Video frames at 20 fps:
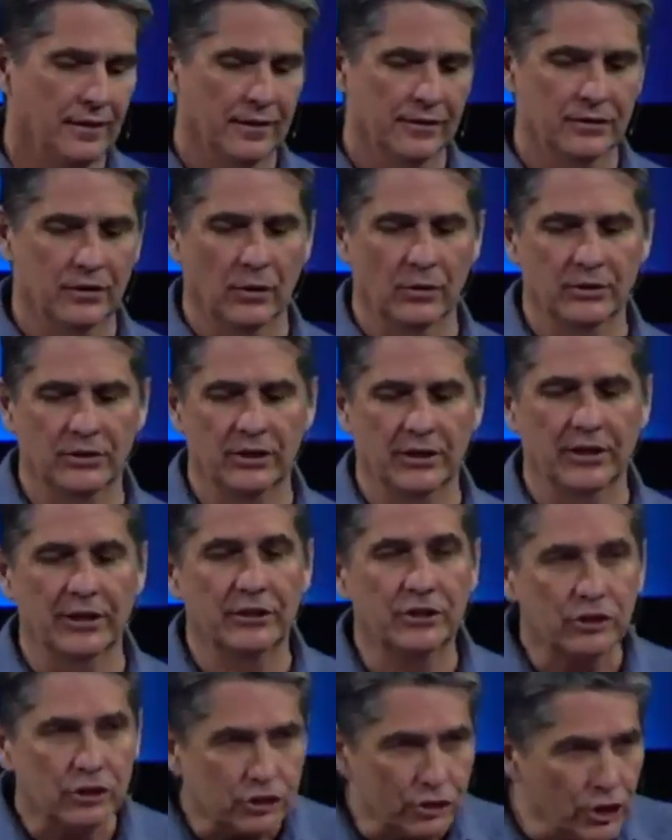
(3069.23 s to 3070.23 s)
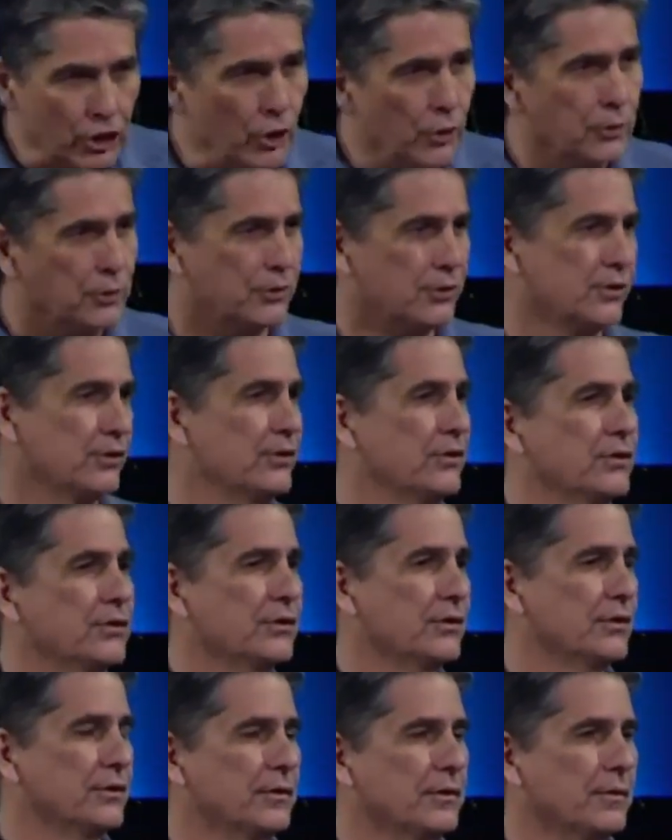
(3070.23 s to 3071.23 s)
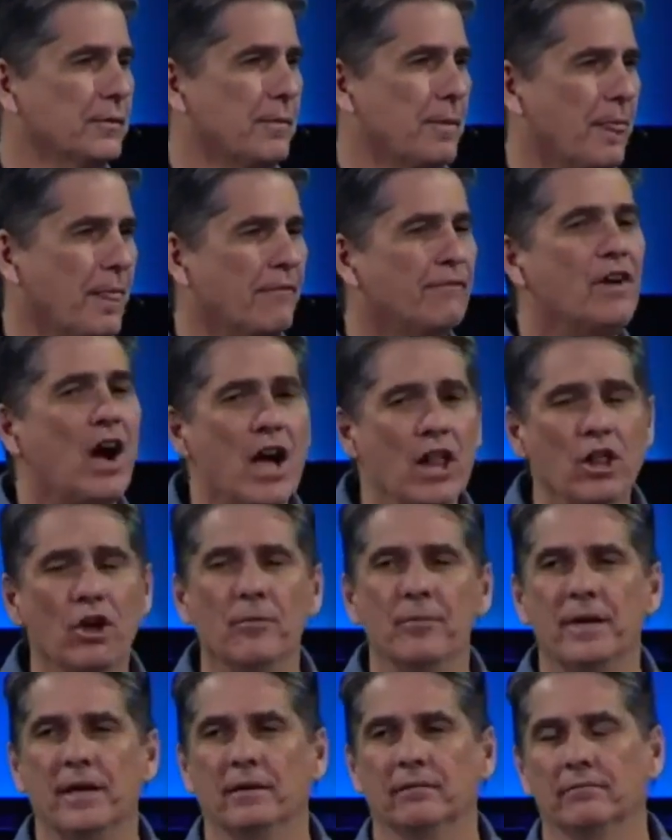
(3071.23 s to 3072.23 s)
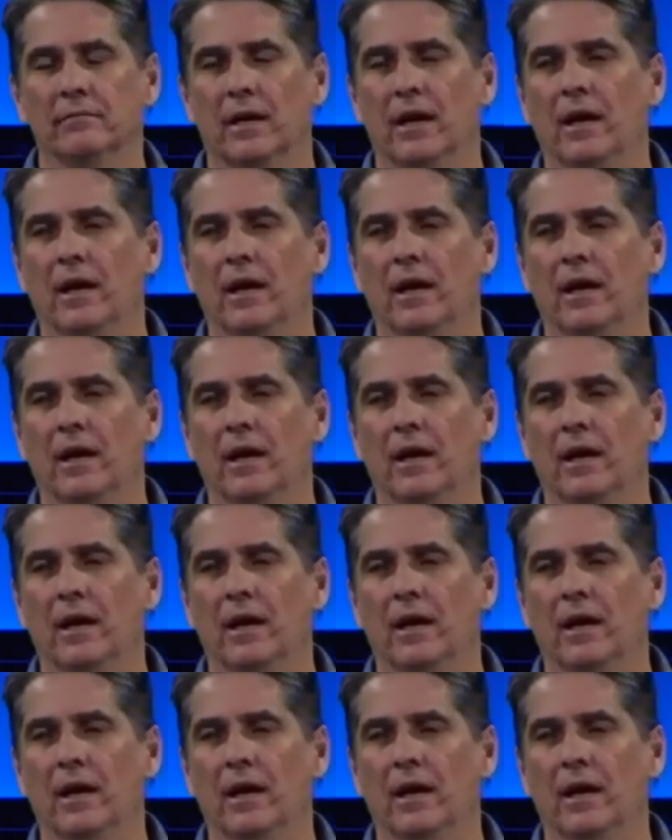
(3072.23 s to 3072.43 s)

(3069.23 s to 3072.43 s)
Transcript: So it's an excuse. Follow me.